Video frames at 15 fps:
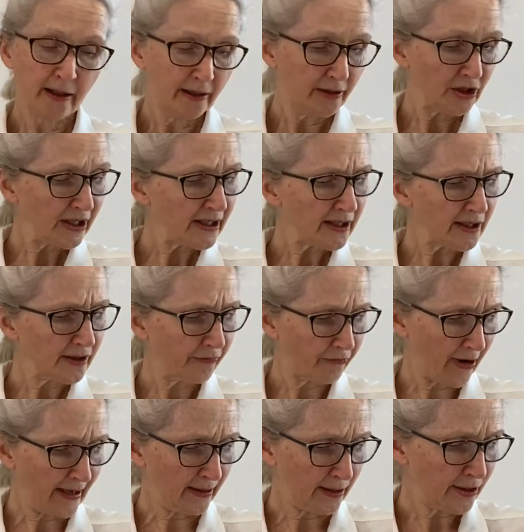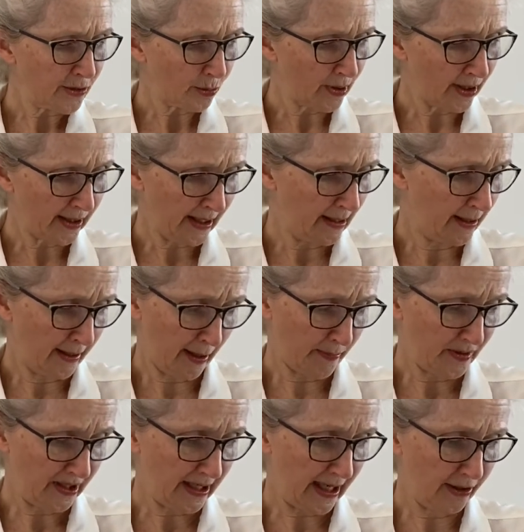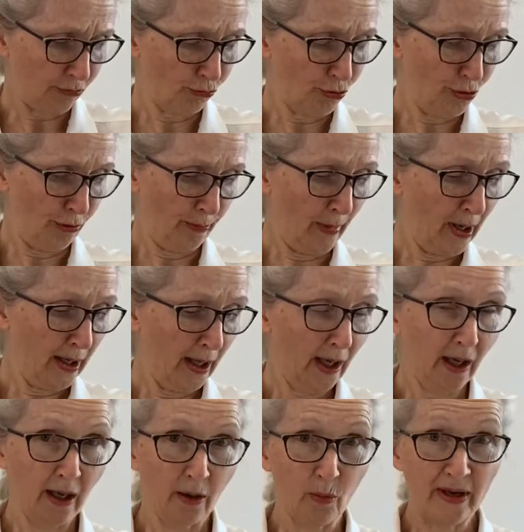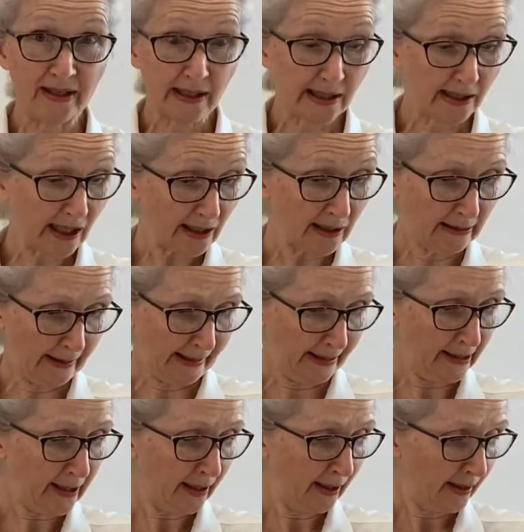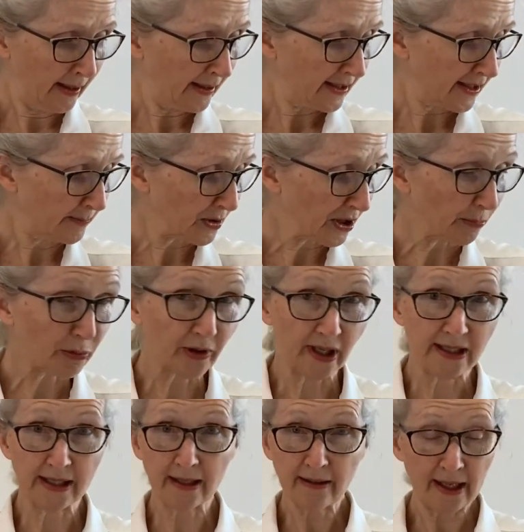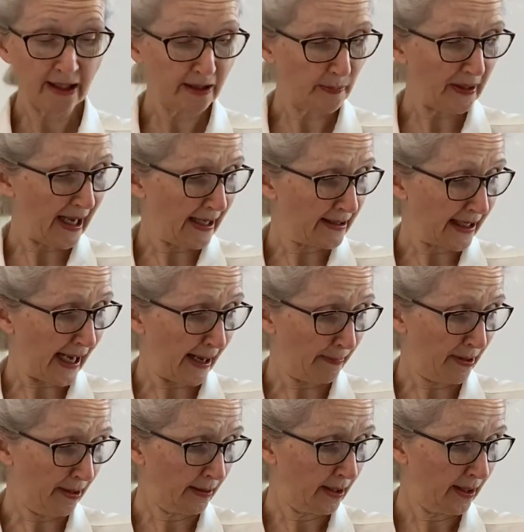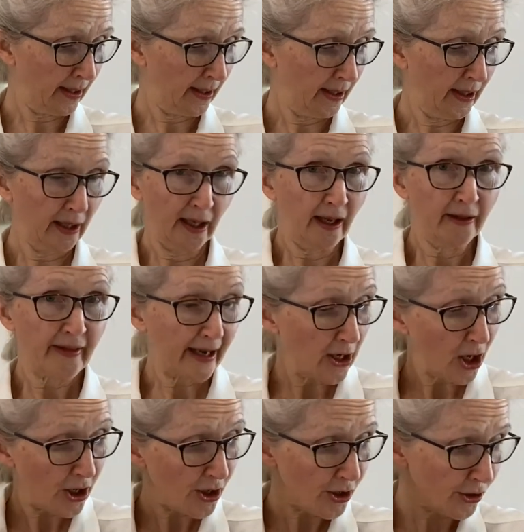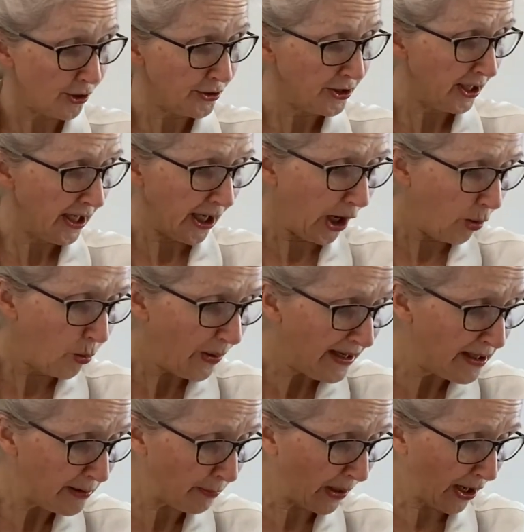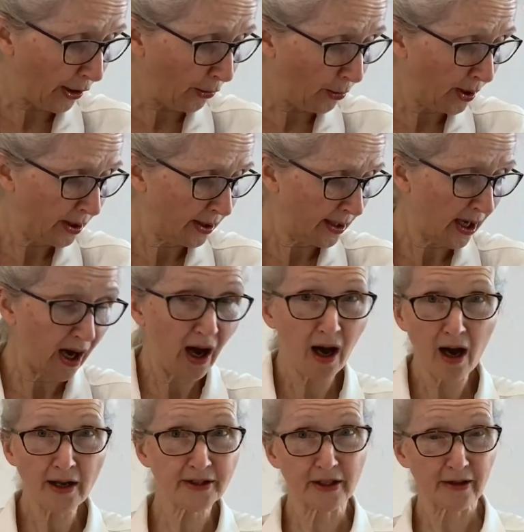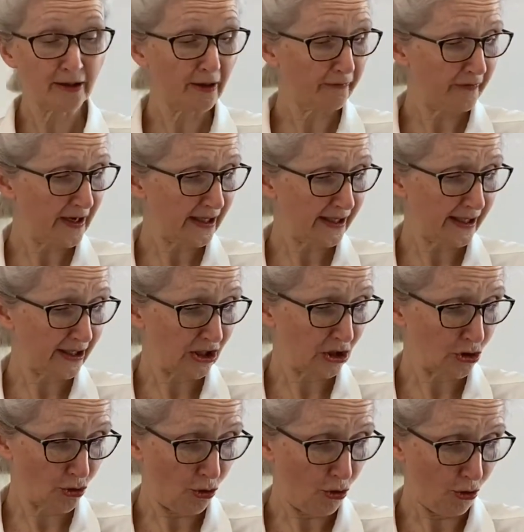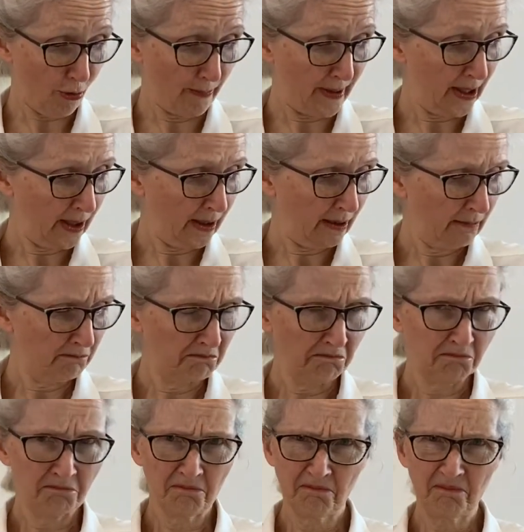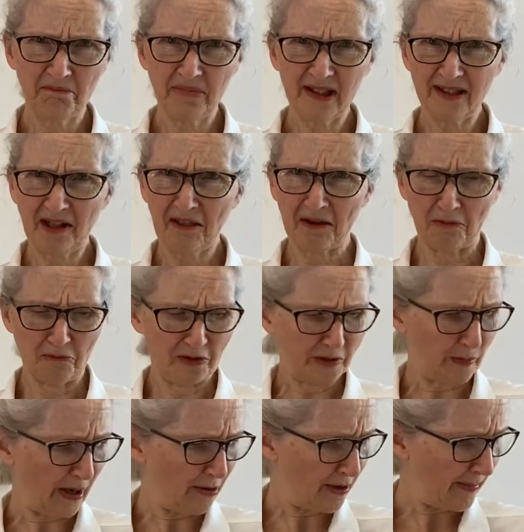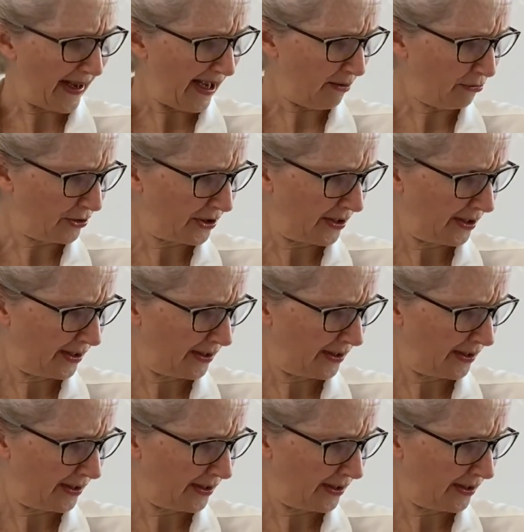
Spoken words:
Jesus' friends were in an upstairs room when suddenly some surprising things began to happen. They heard a wind blow harder than the fiercest storm, but nothing was blown about.